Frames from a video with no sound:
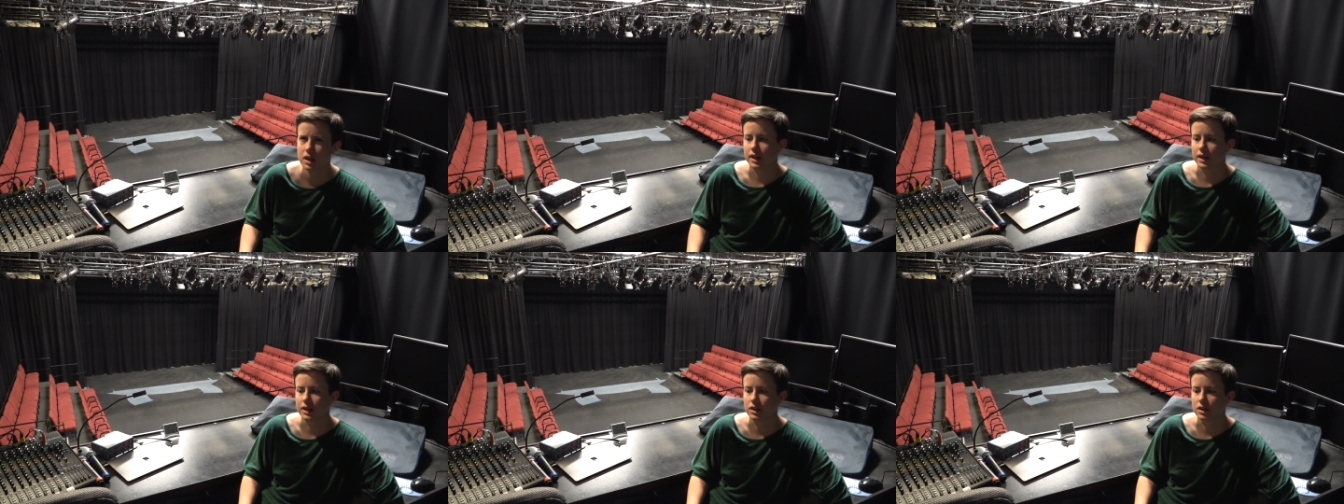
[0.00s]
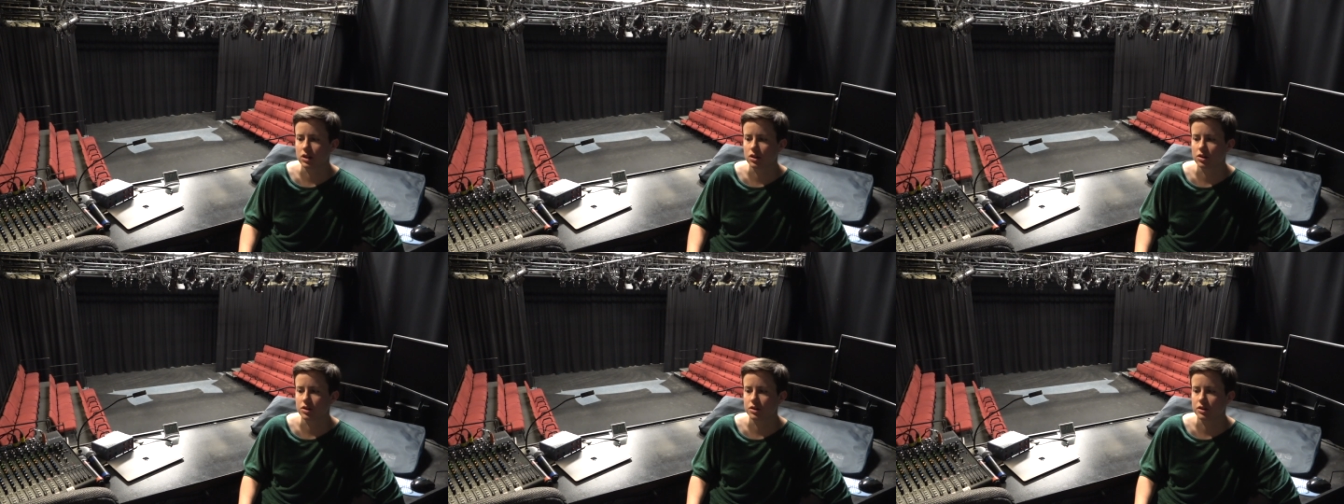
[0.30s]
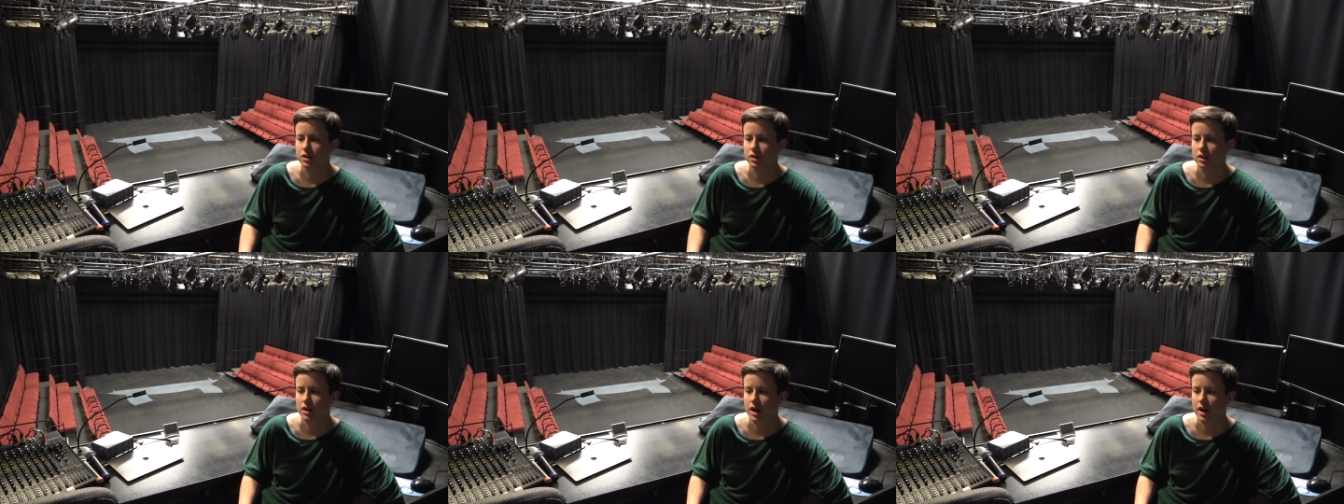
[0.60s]
and
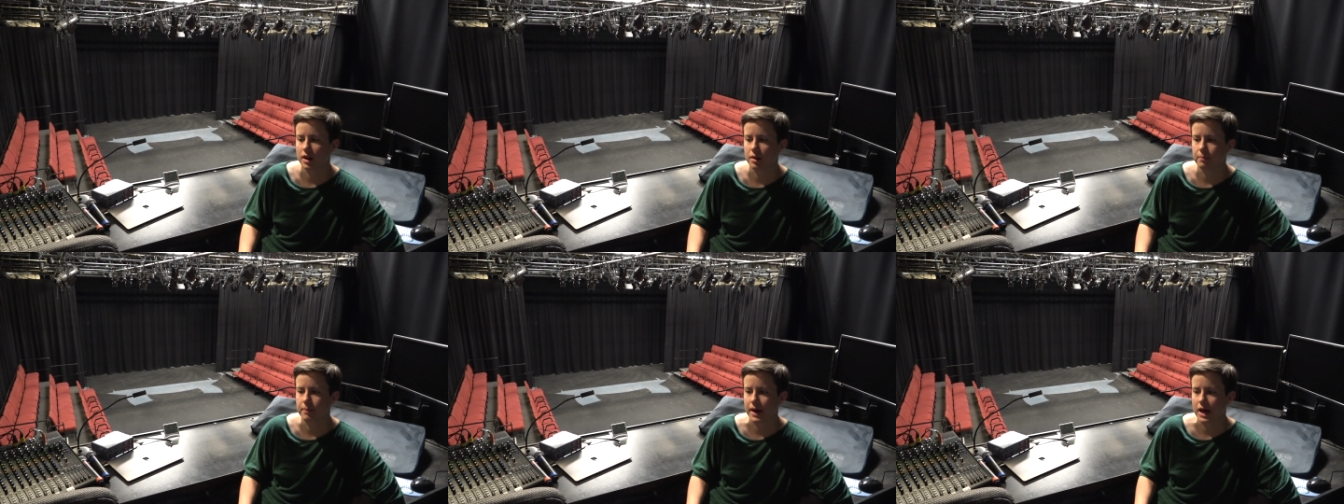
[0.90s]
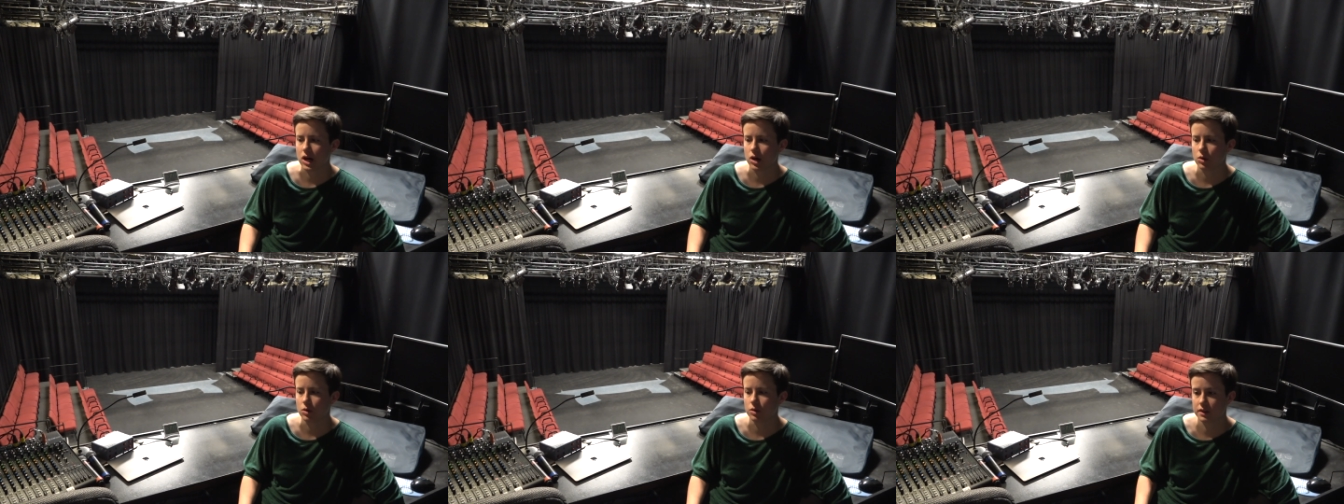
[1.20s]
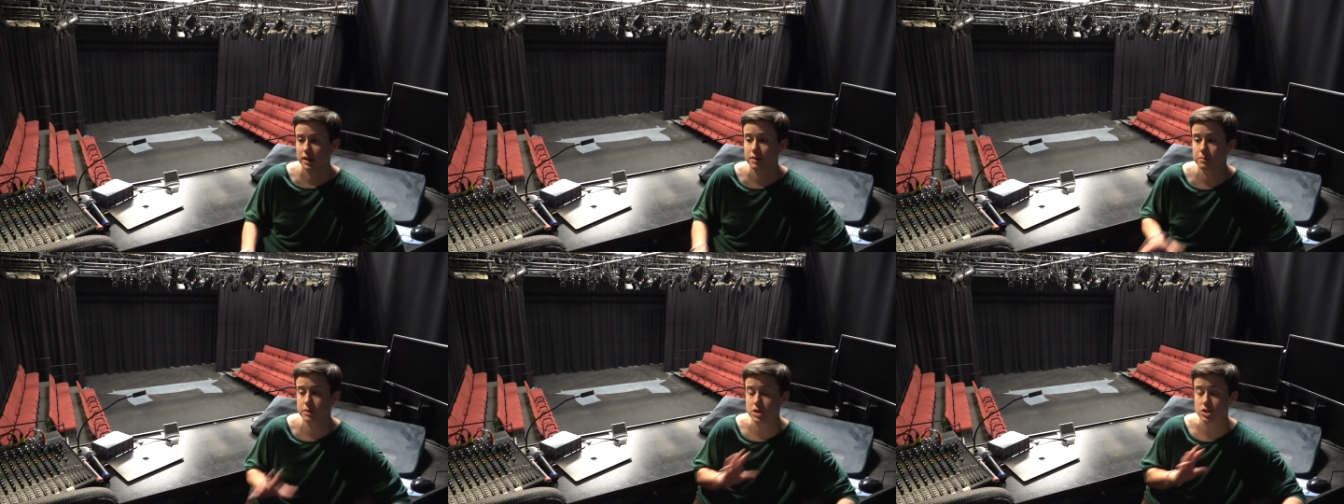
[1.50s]
learned a lot about
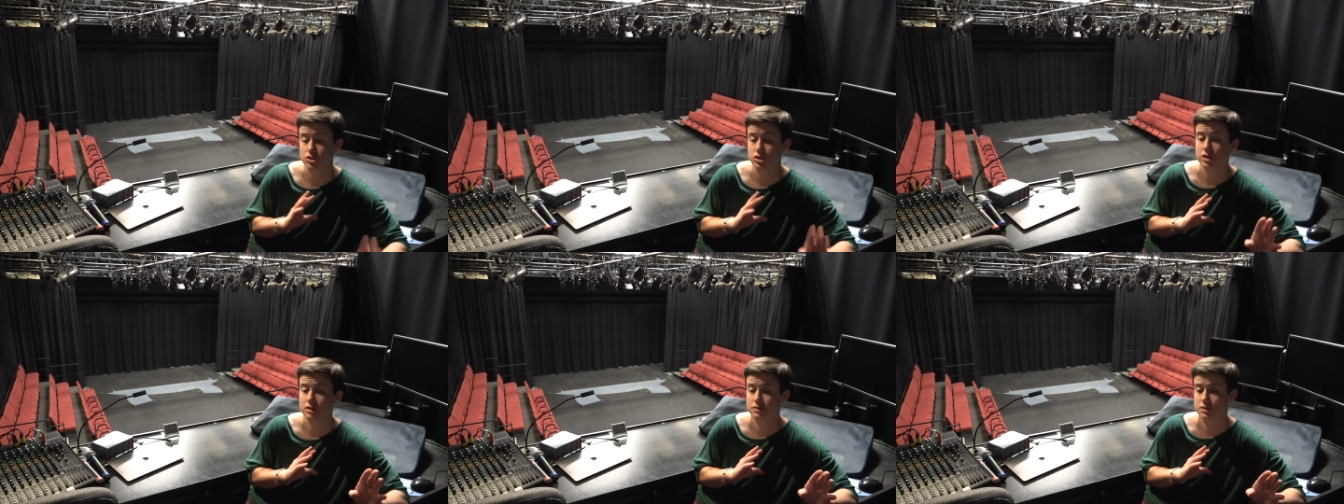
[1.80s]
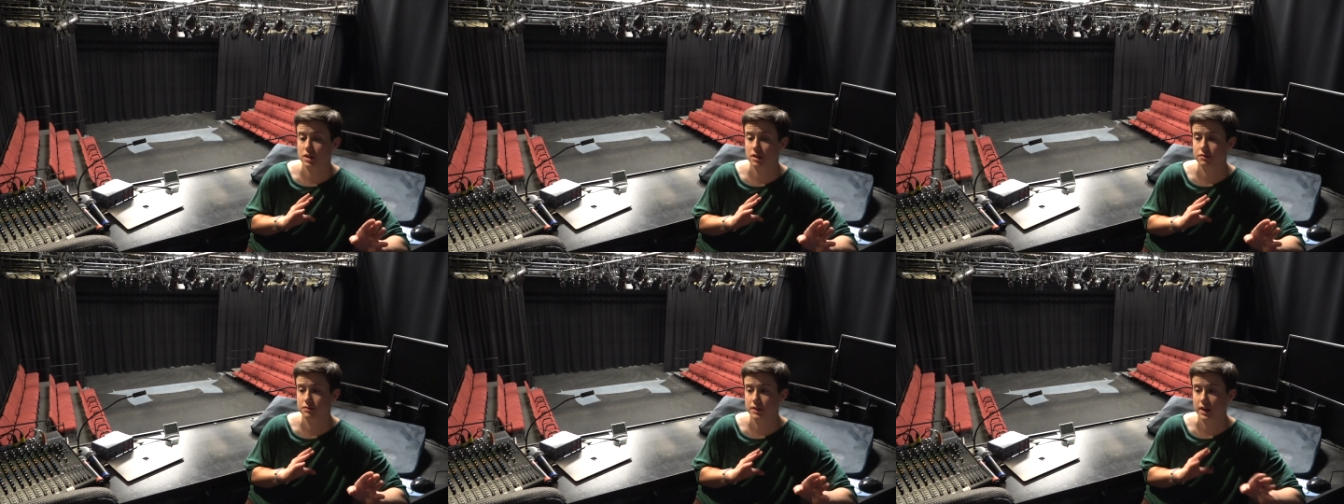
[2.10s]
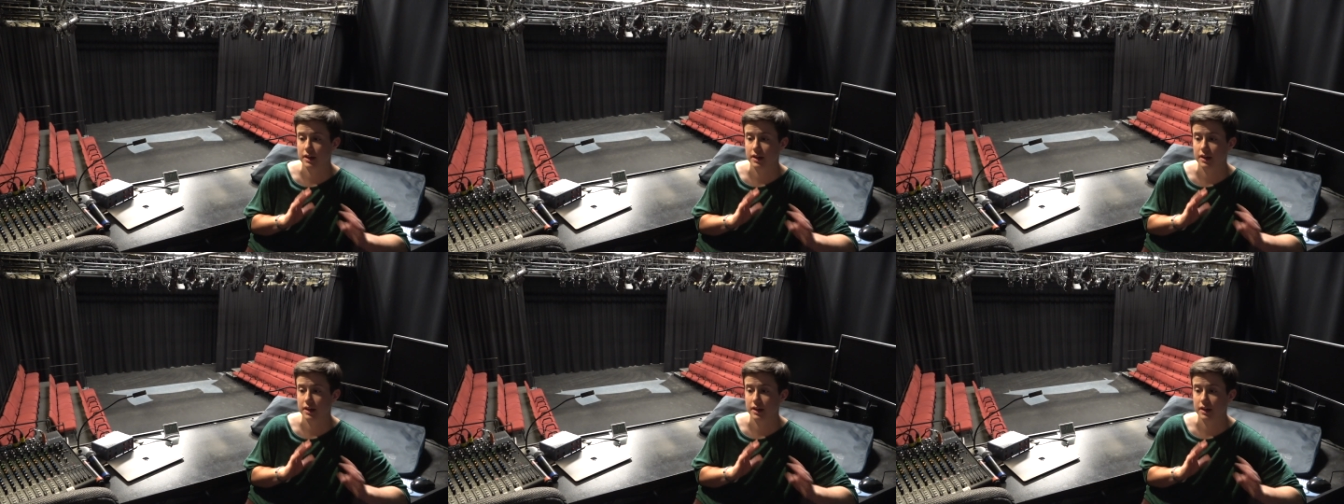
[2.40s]
the administrative stuff,